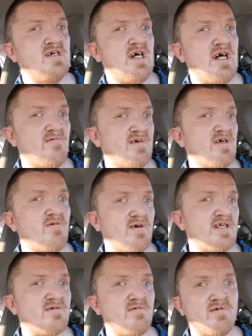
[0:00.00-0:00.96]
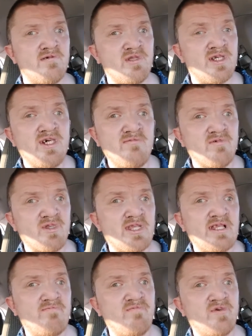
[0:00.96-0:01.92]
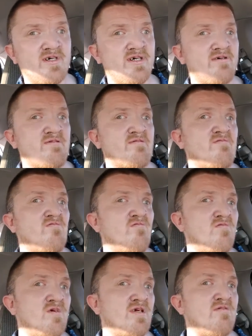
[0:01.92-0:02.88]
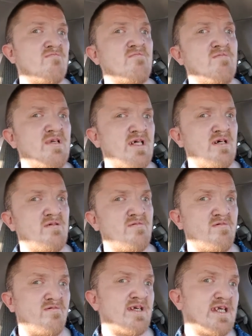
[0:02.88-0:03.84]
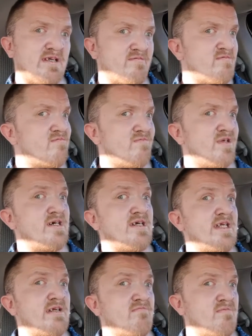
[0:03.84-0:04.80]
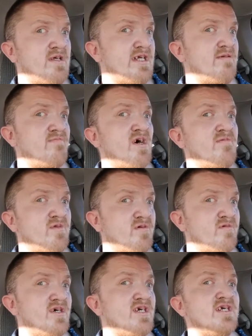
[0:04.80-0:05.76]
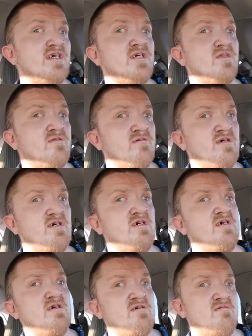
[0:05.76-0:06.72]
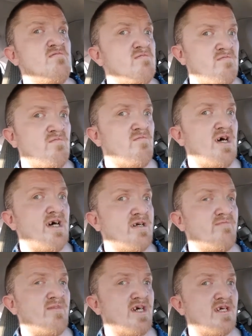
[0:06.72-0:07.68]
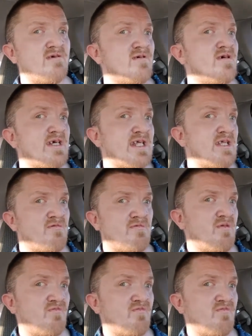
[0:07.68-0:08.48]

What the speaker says: I was always drawn to the Cummins. But of course, because it's a popular engine, high demand trucks, the